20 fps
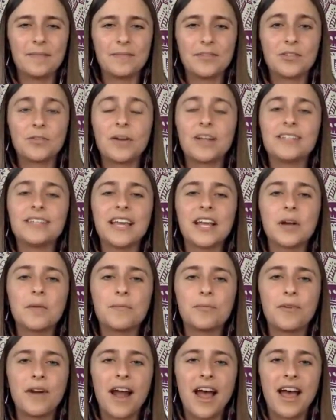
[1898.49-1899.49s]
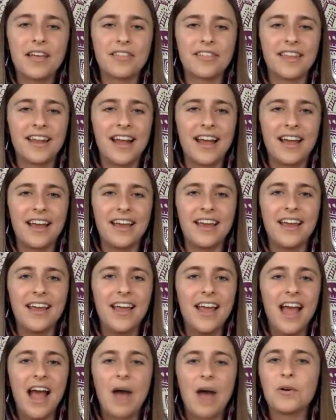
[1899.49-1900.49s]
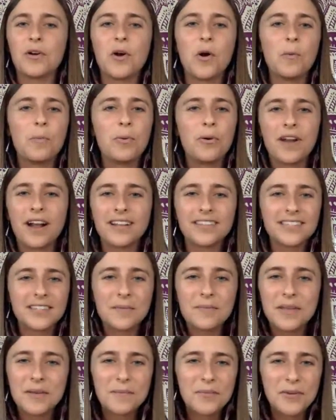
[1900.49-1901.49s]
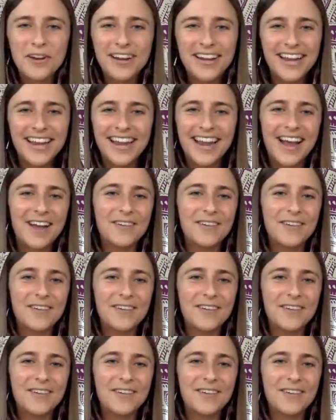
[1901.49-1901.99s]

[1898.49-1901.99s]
So I'd take a breath, and I would go put on something pretty.